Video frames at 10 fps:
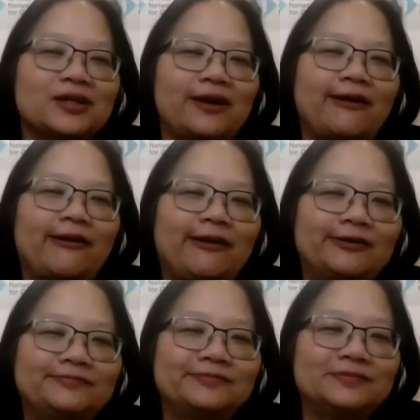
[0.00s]
Like
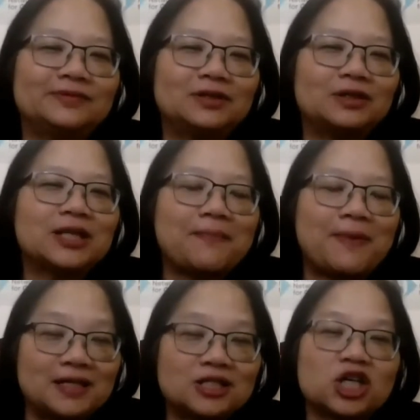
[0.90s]

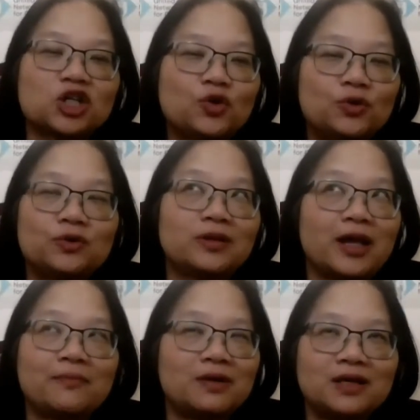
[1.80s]
depends on who
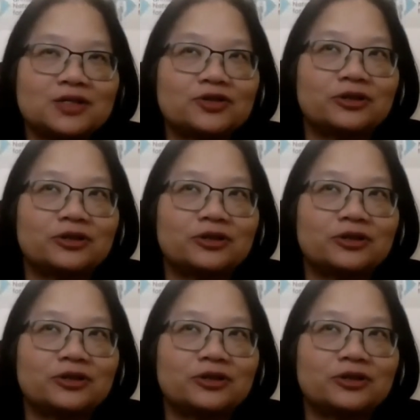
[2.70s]
they meet,